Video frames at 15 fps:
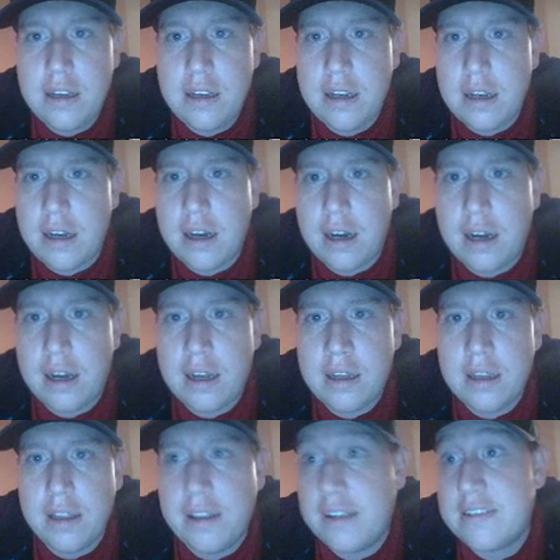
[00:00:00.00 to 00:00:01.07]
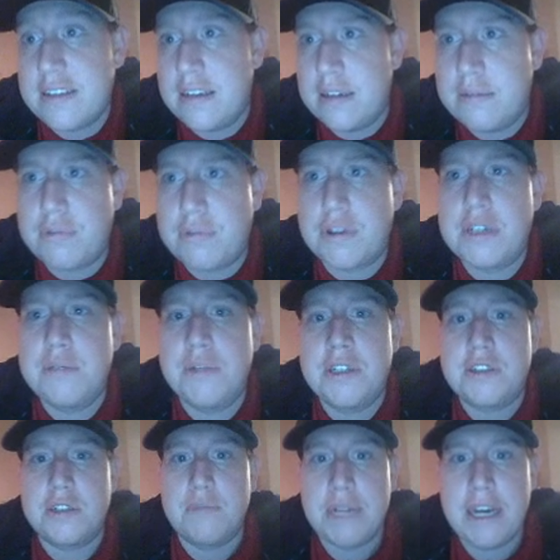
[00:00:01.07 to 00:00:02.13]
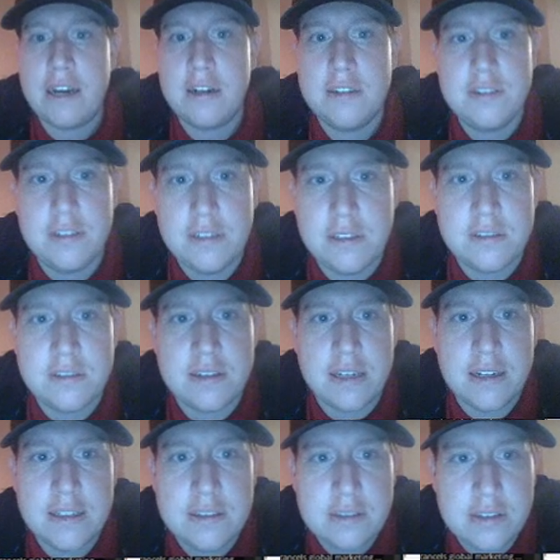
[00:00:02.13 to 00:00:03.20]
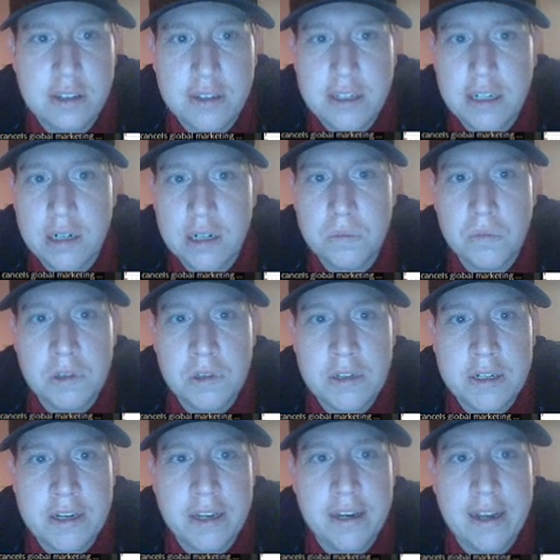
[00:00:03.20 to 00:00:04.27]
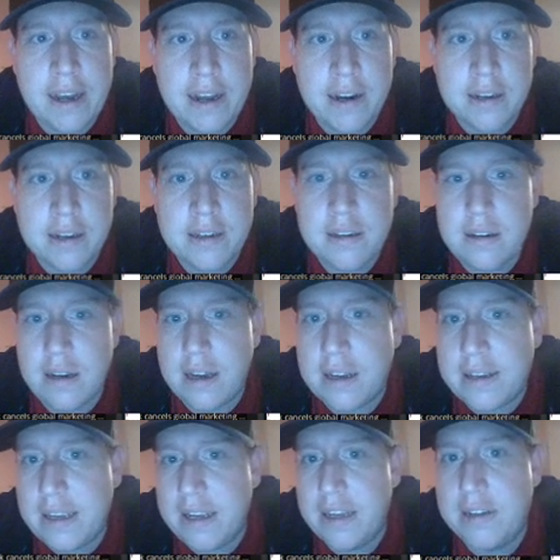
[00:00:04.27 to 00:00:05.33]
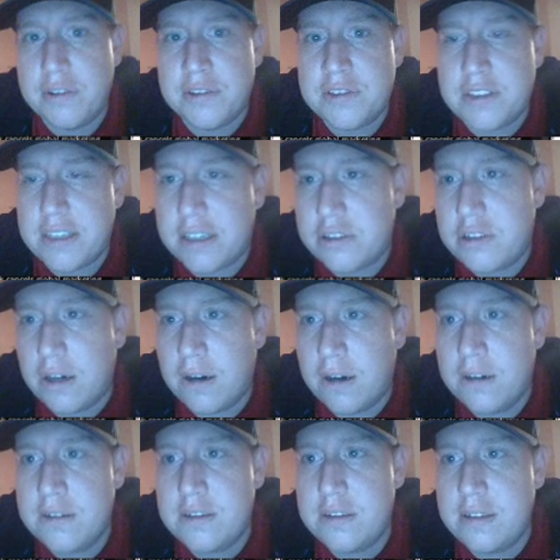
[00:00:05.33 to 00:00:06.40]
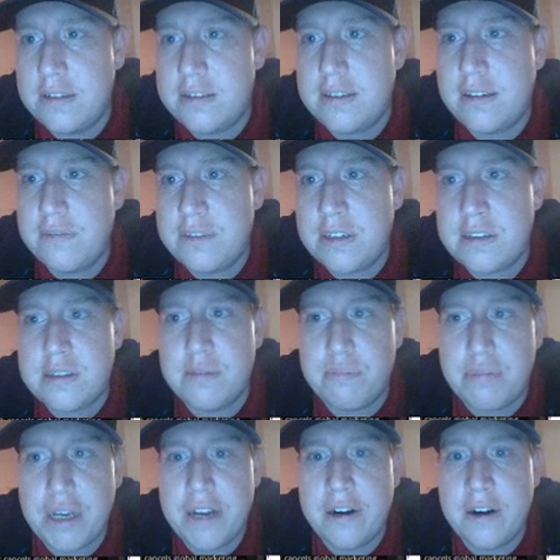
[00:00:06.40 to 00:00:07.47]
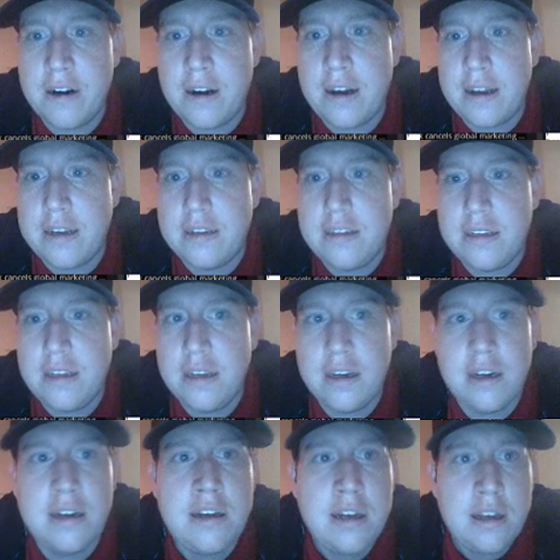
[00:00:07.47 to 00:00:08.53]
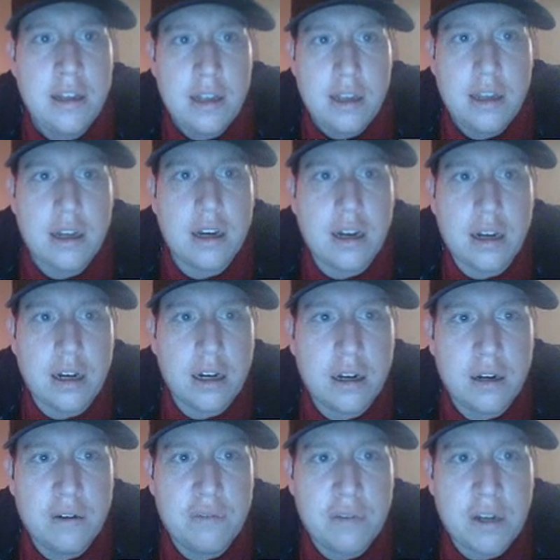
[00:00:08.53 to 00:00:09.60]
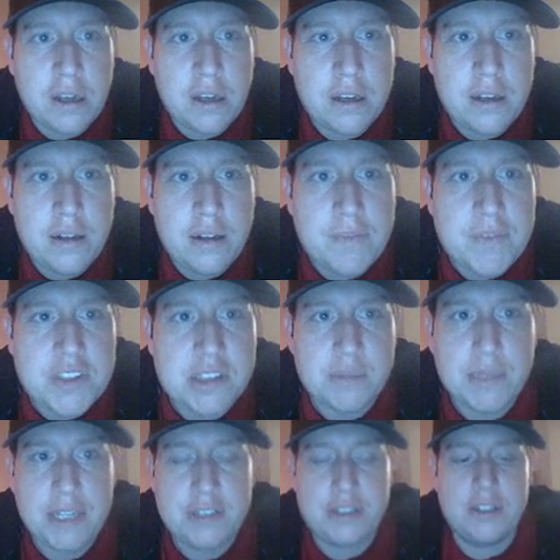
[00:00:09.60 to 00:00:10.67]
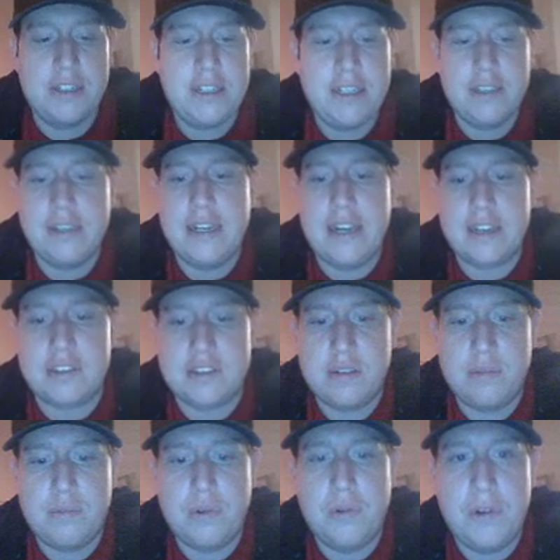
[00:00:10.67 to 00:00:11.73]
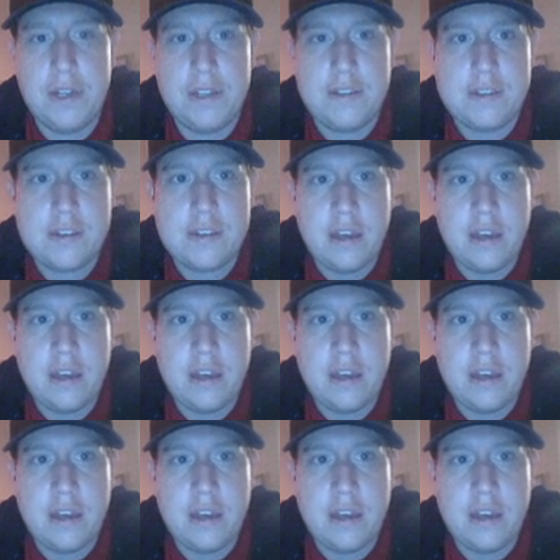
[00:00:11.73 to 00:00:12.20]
and that's it, pretty much your patterns and your studies. So here we're looking at a candlestick chart. So this gives us a better idea of some entry and exit points.